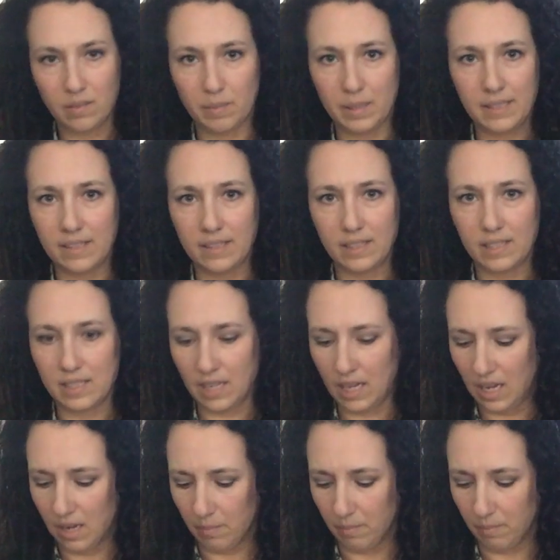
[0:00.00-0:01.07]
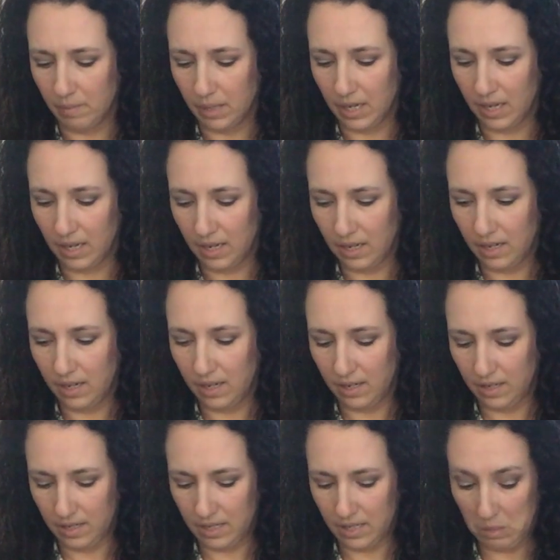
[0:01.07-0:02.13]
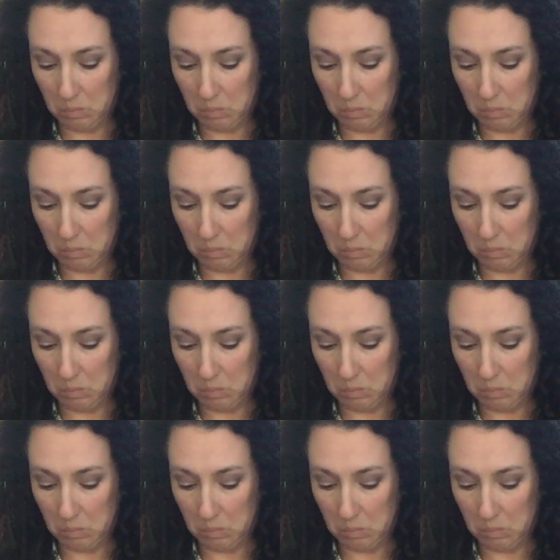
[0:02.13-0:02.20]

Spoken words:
basically the same, and